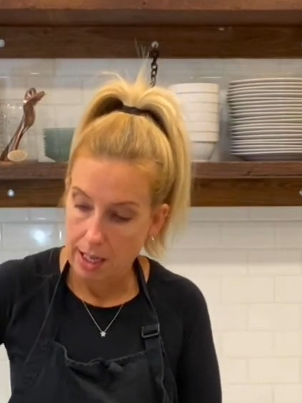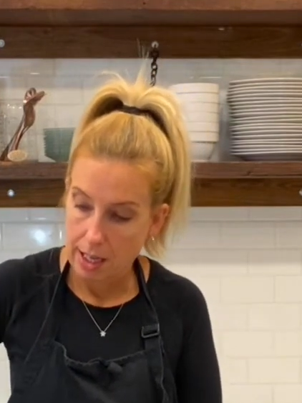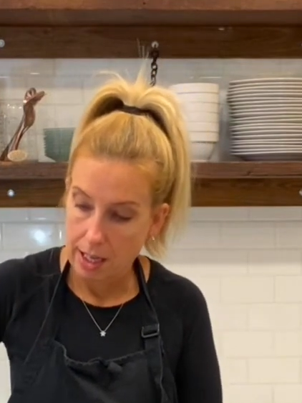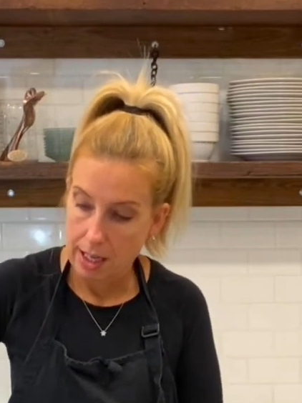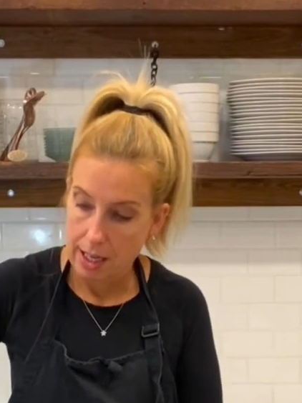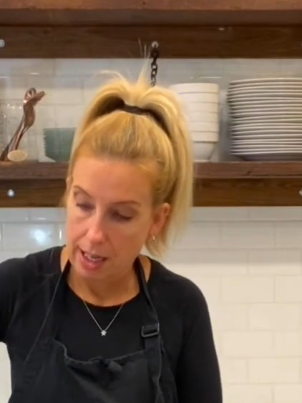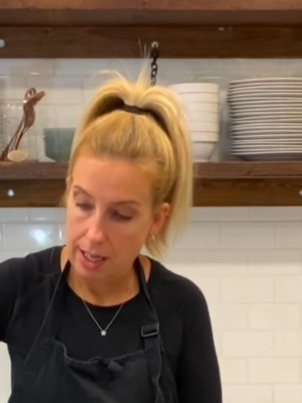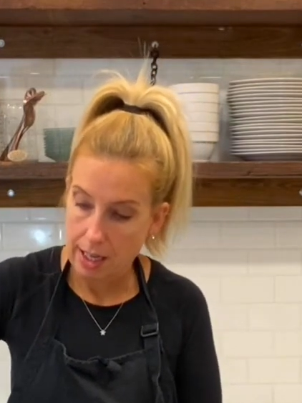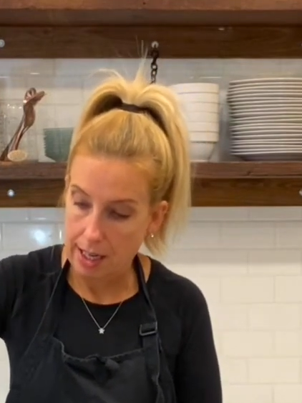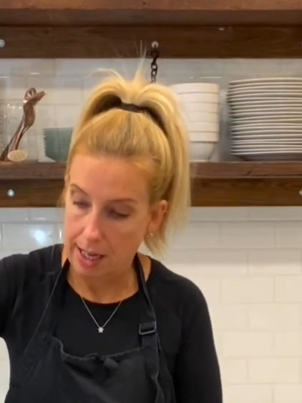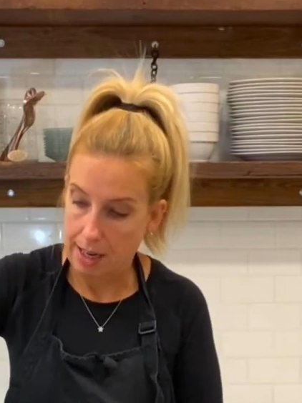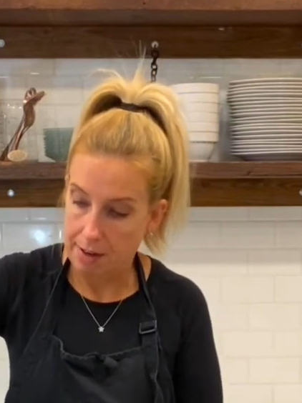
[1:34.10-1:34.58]

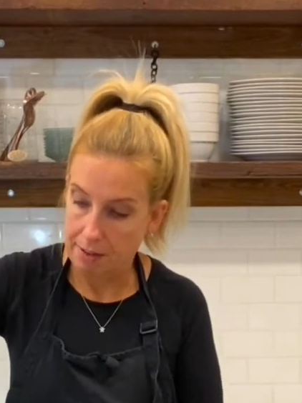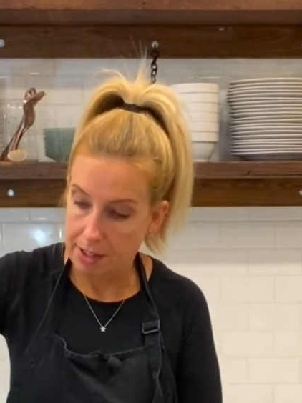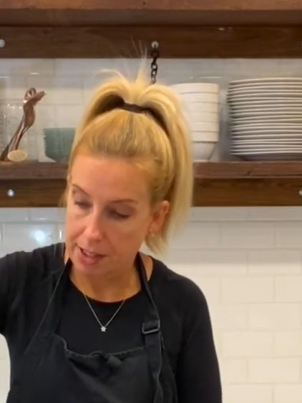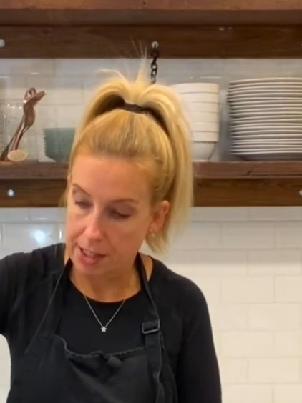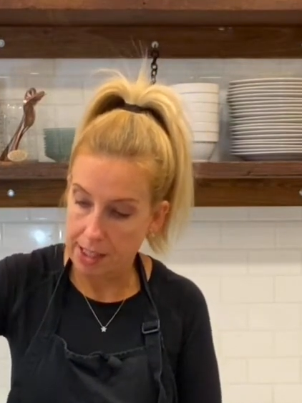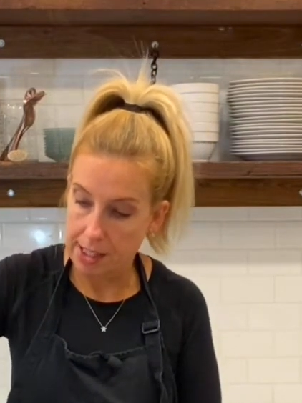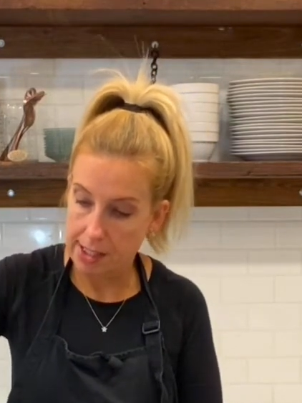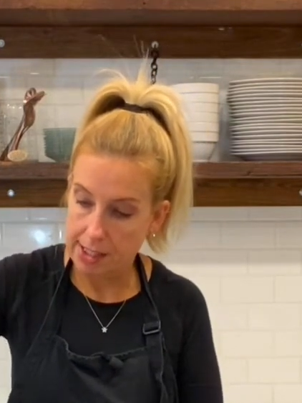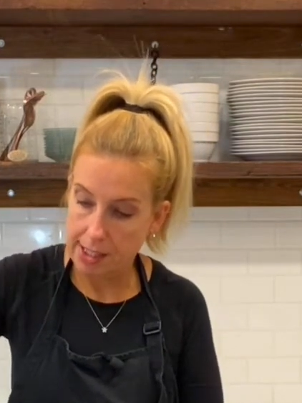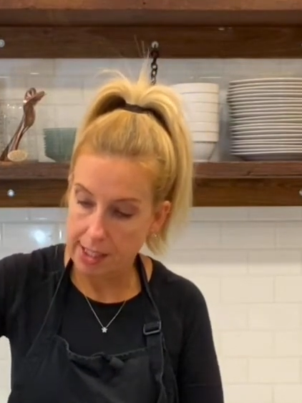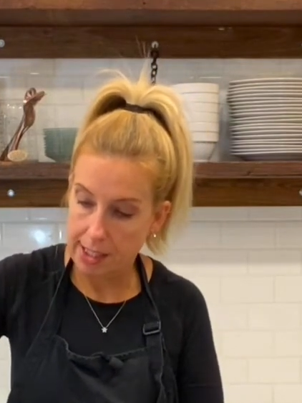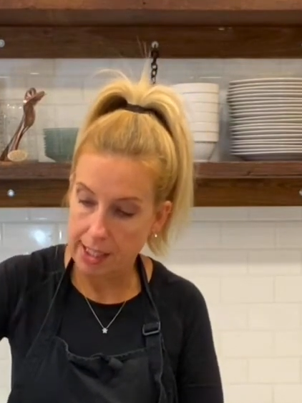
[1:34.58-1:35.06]
And
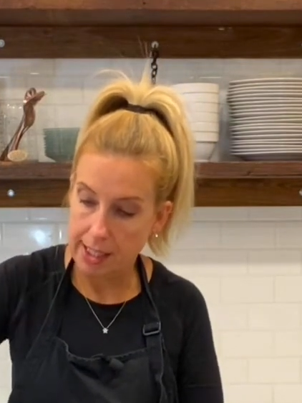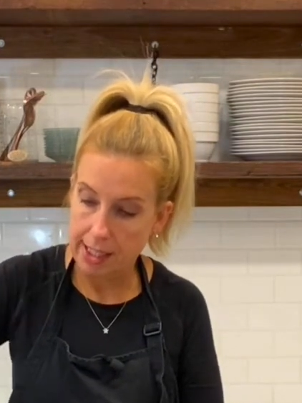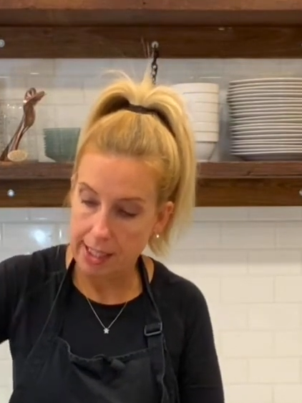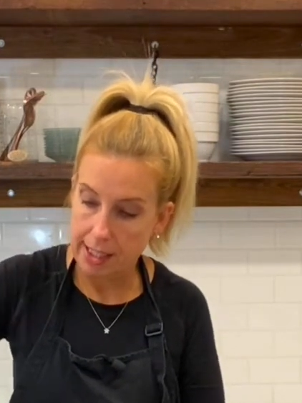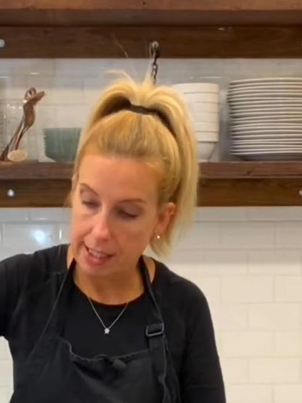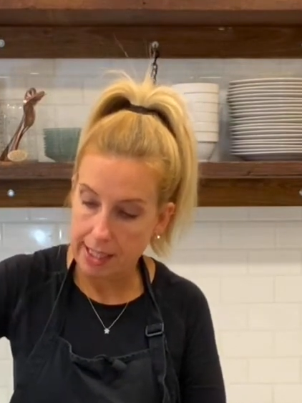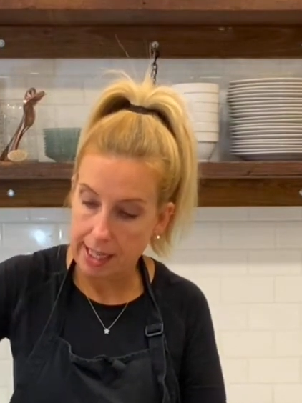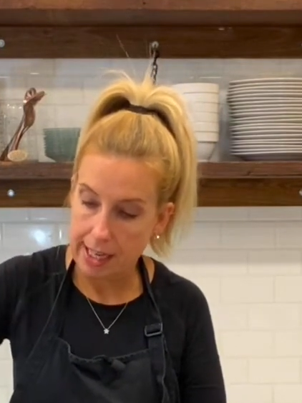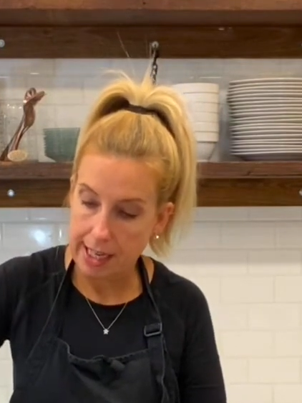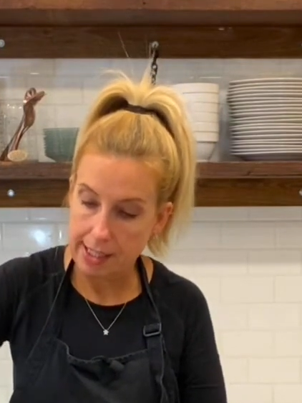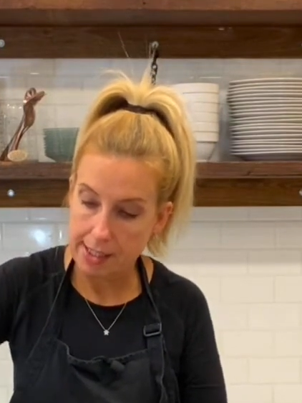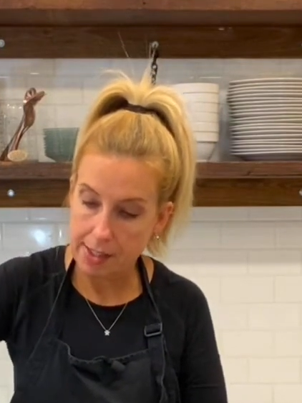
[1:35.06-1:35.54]
everything's going to get
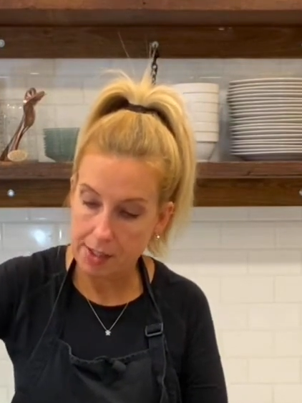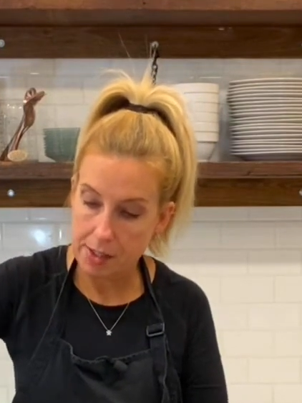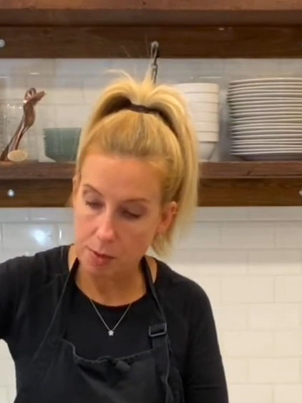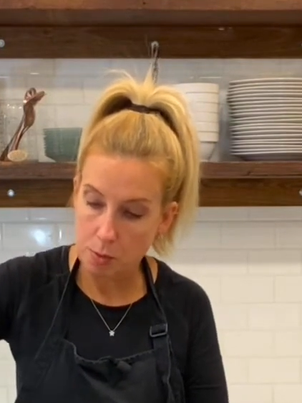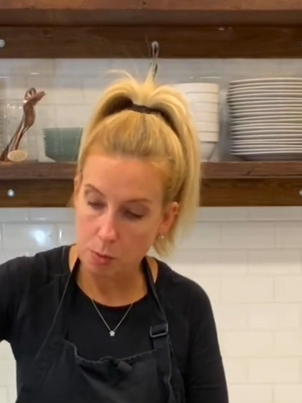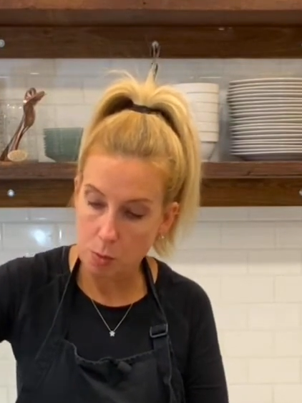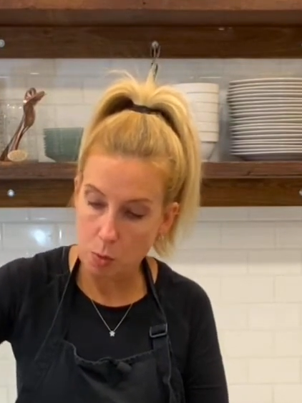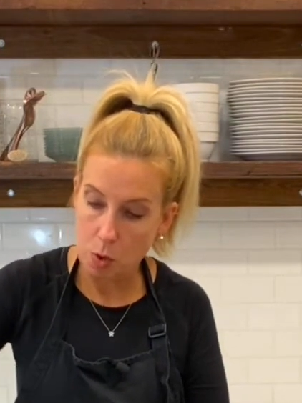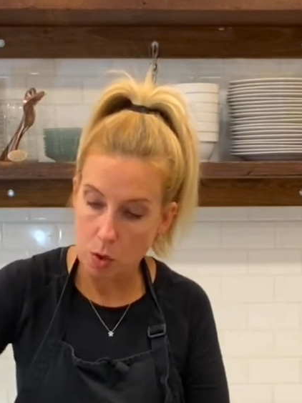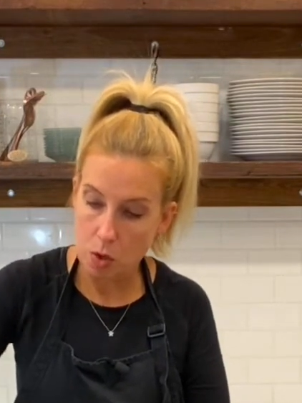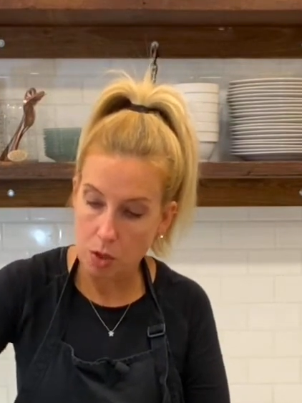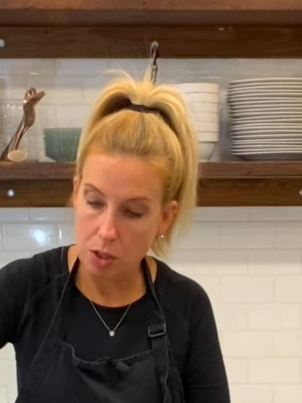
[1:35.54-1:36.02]
nice and
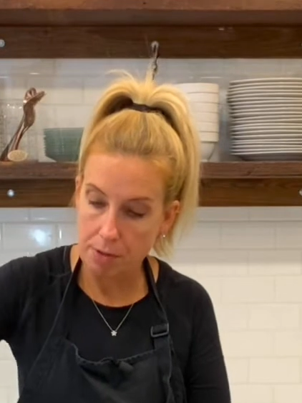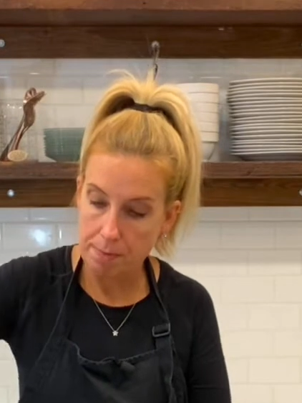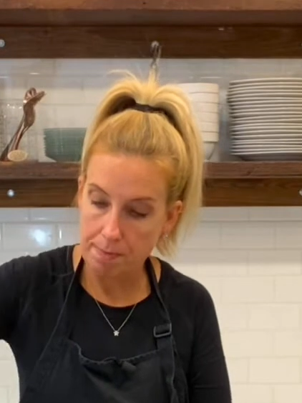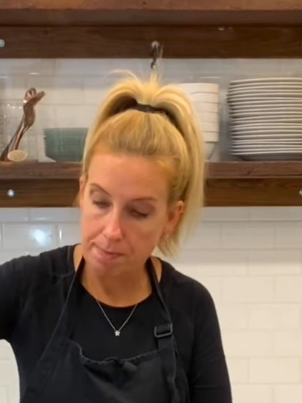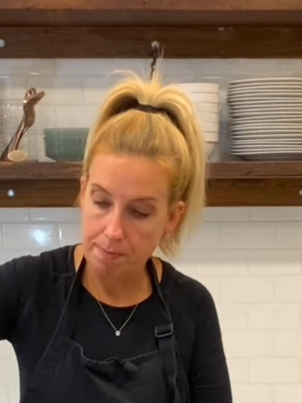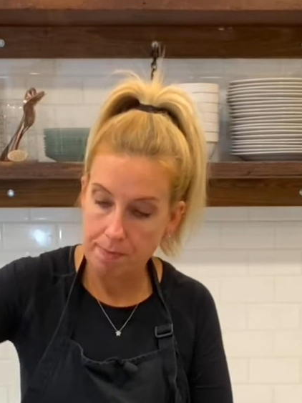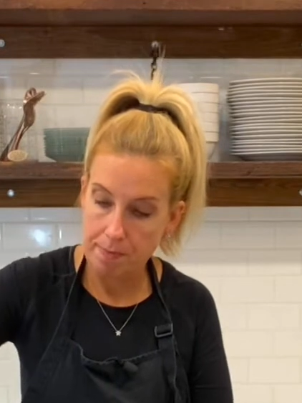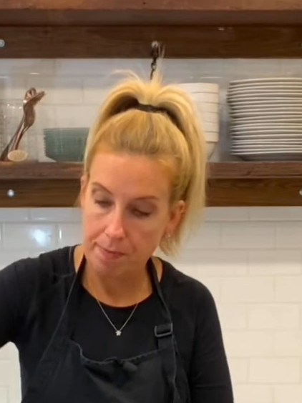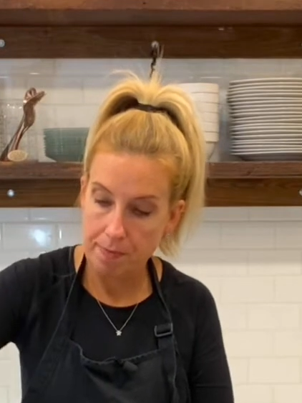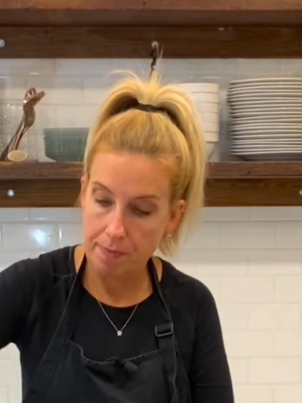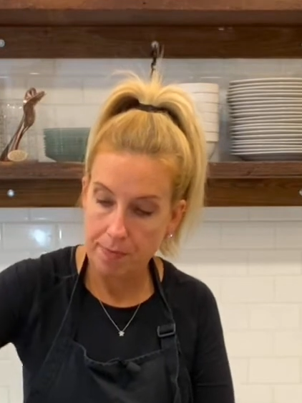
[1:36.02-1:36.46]
warm,